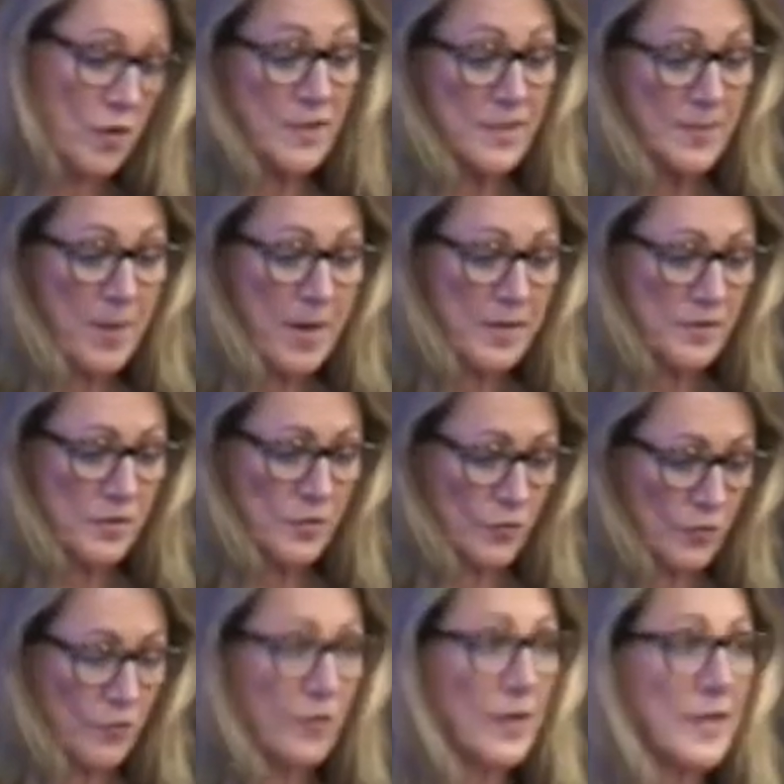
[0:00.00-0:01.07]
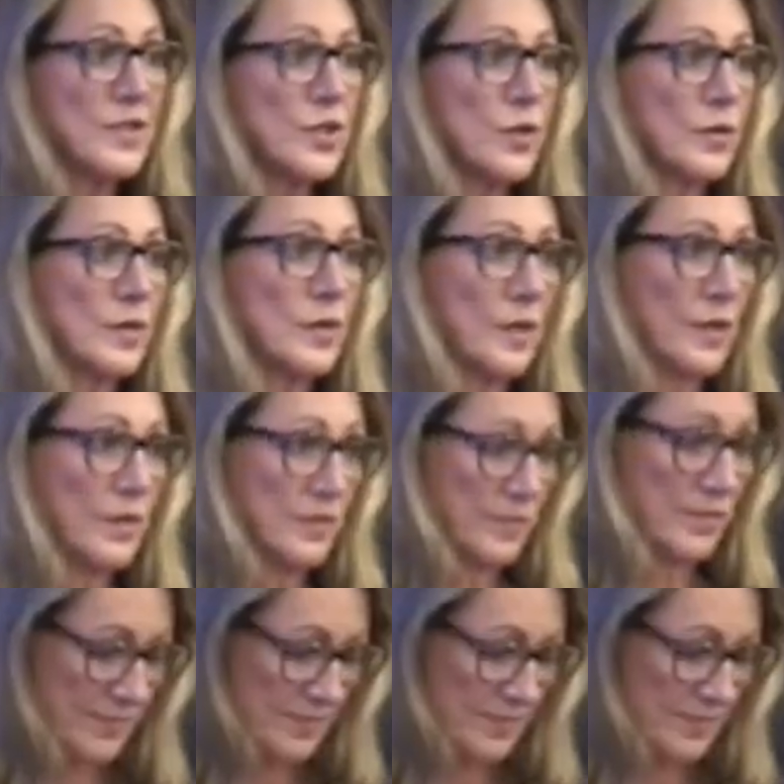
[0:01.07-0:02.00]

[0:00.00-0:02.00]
a sponsor for Antonio.